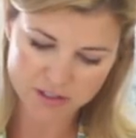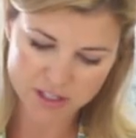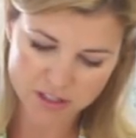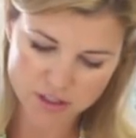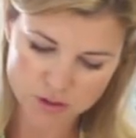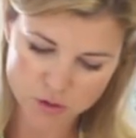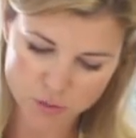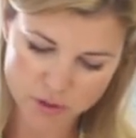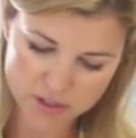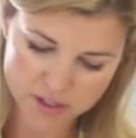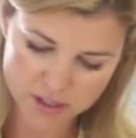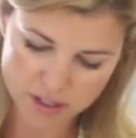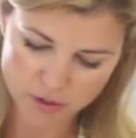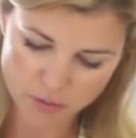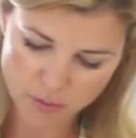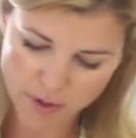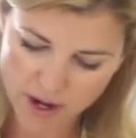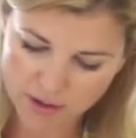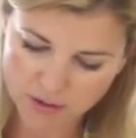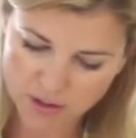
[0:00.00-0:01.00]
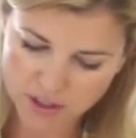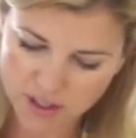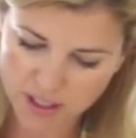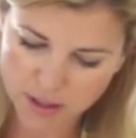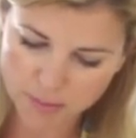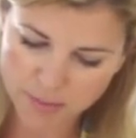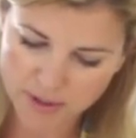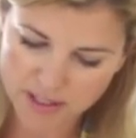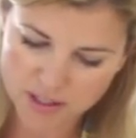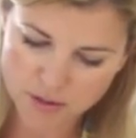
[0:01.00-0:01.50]
I just whisk it around a
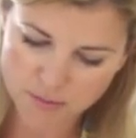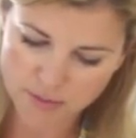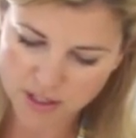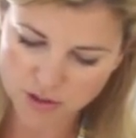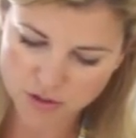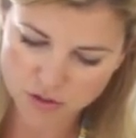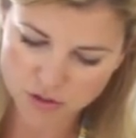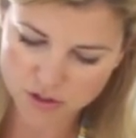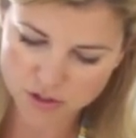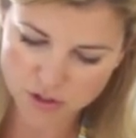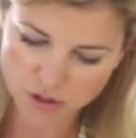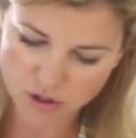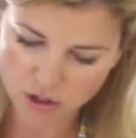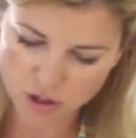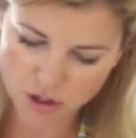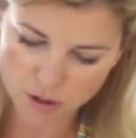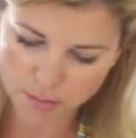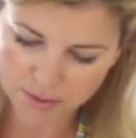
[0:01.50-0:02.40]
little bit to make sure it's all